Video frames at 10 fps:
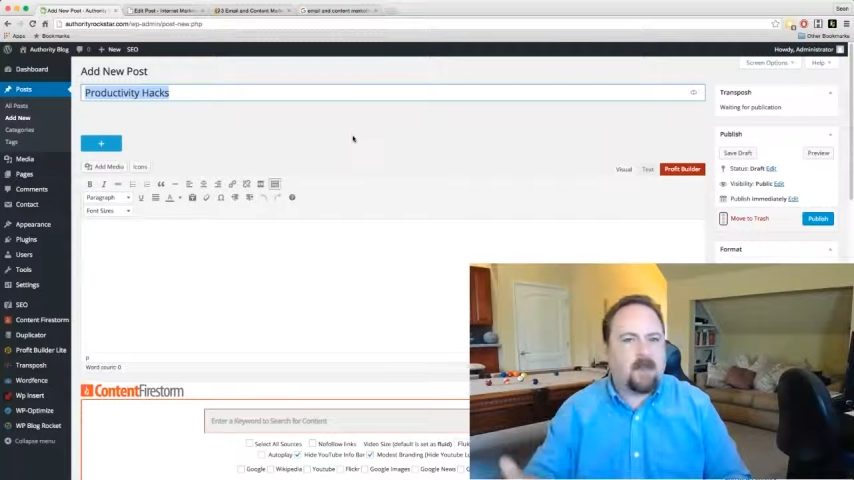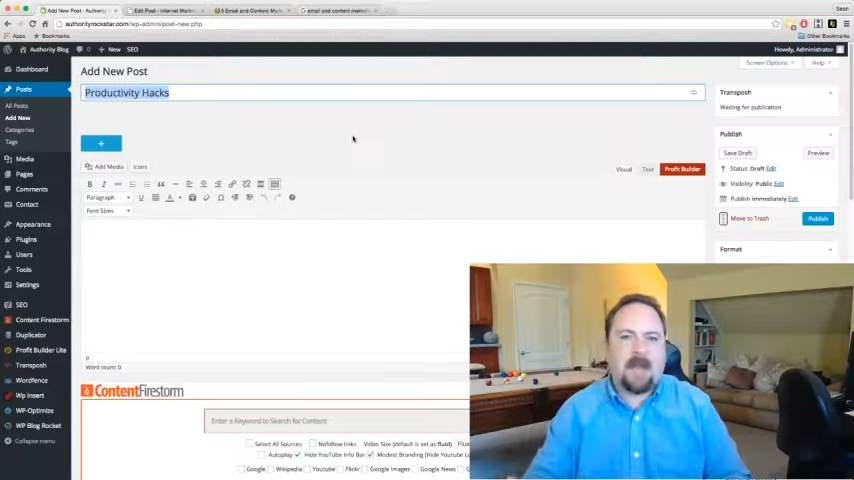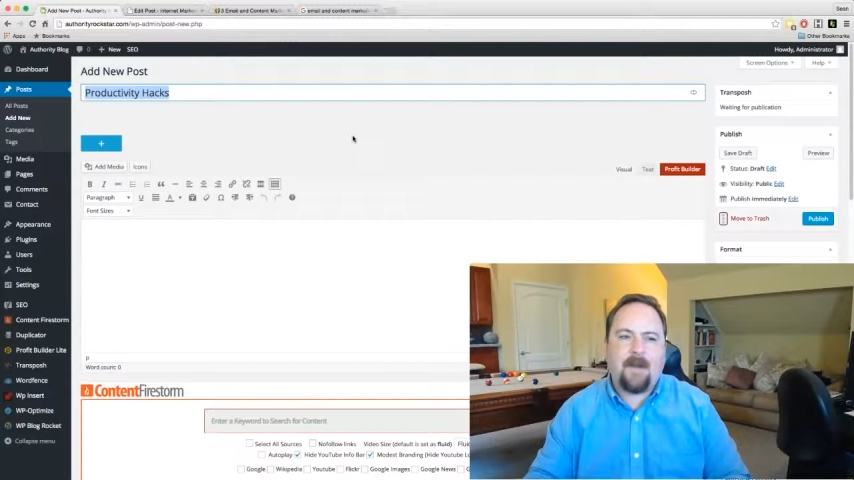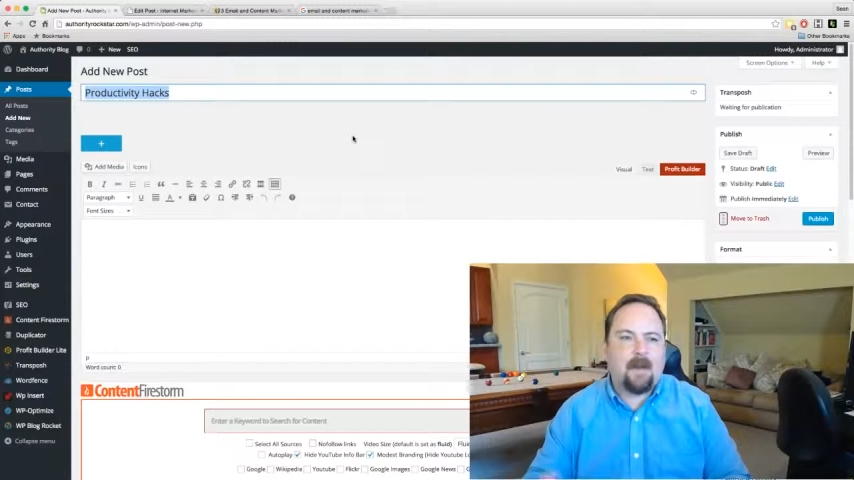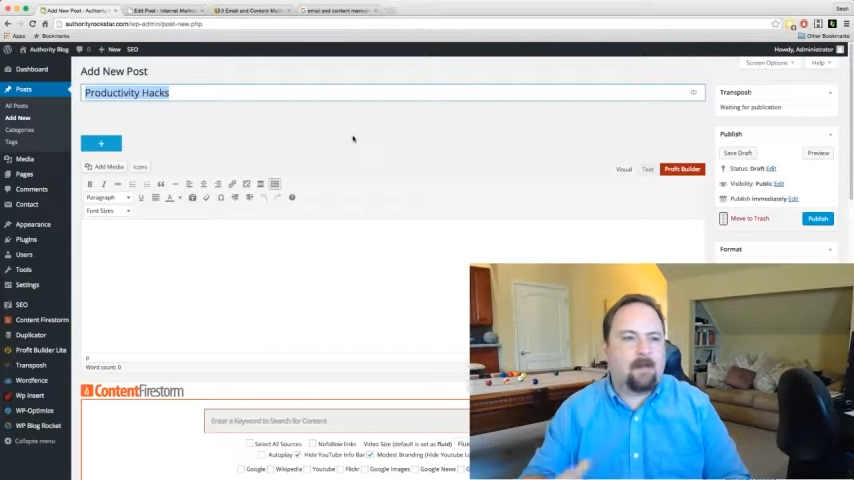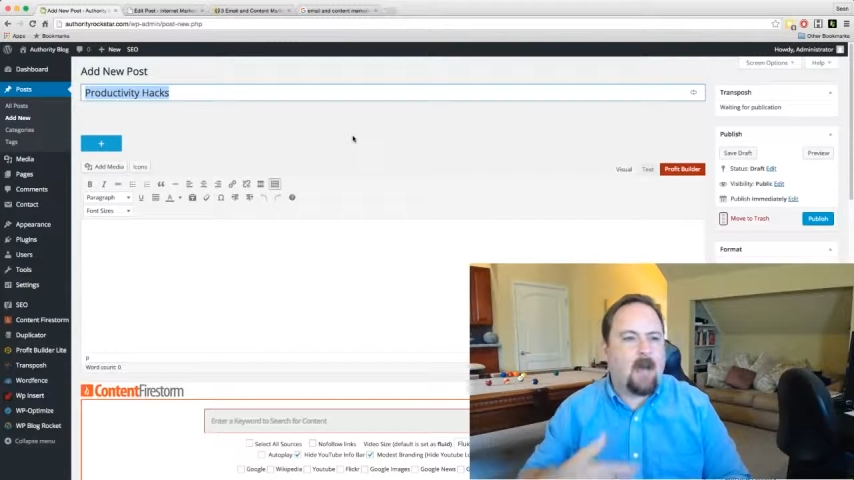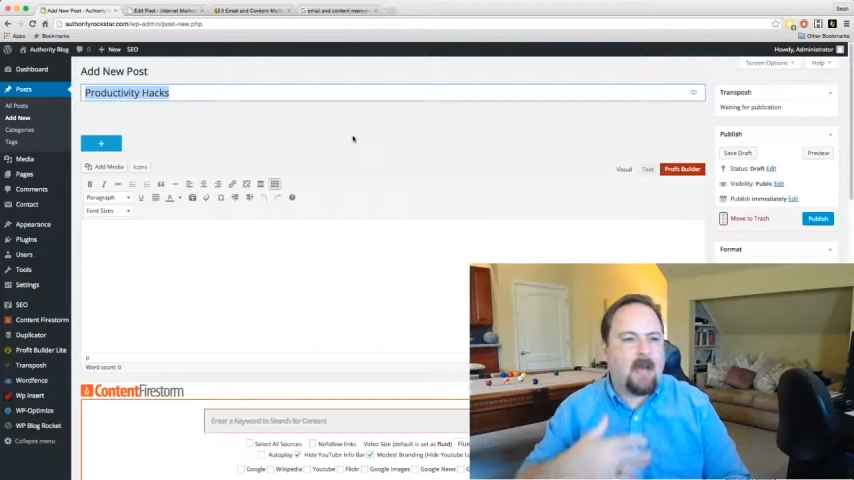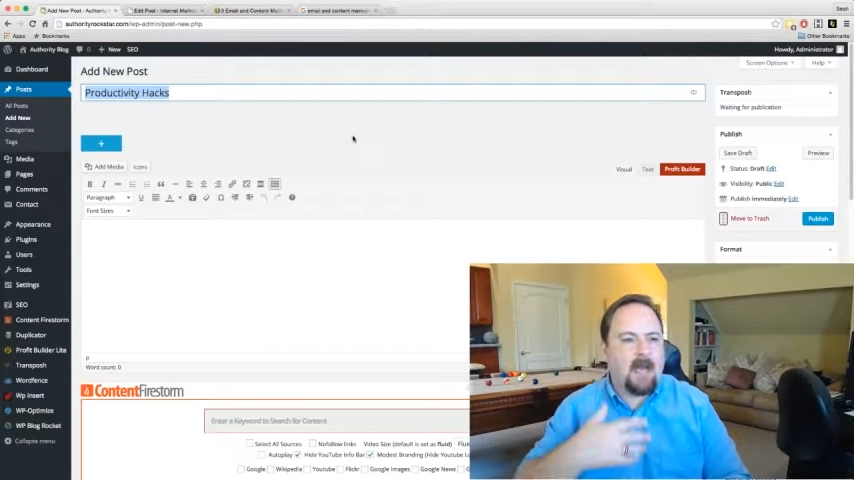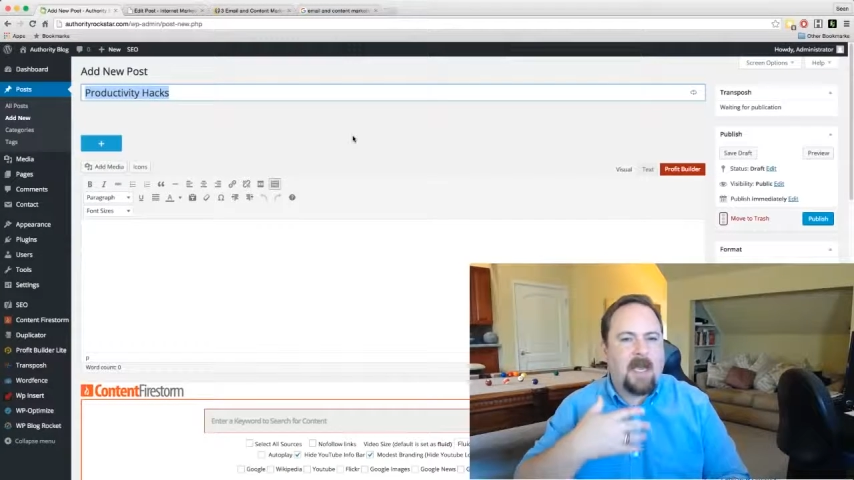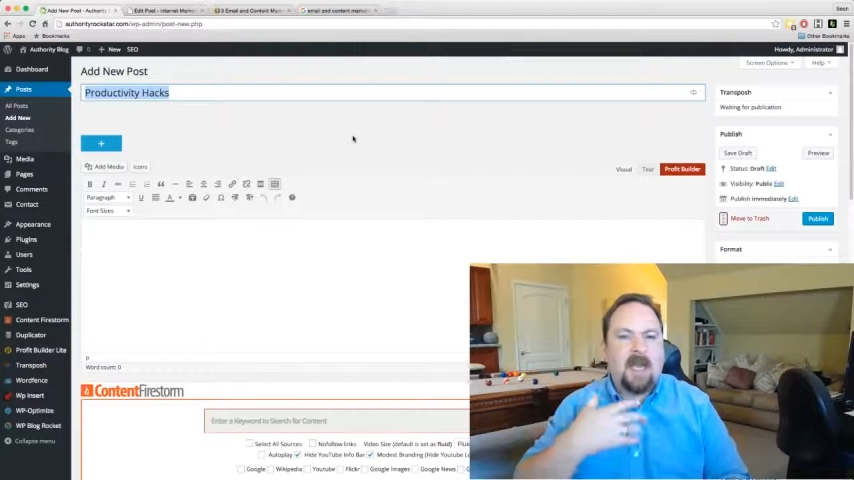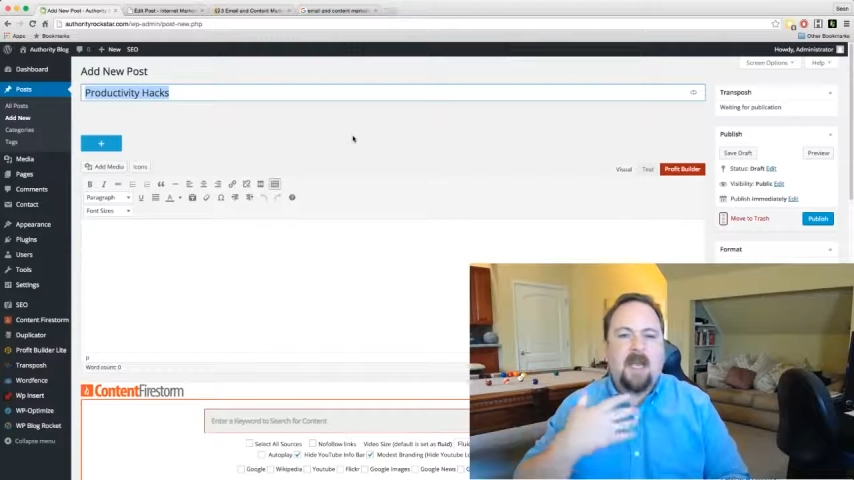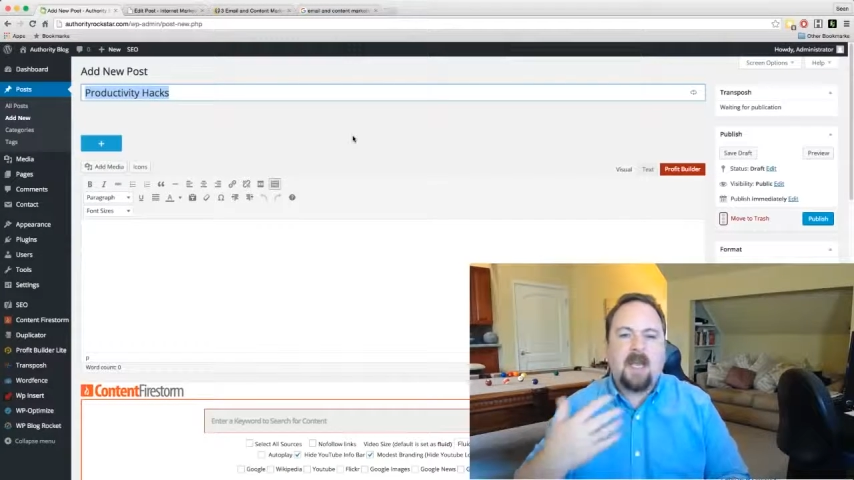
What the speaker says: saving money,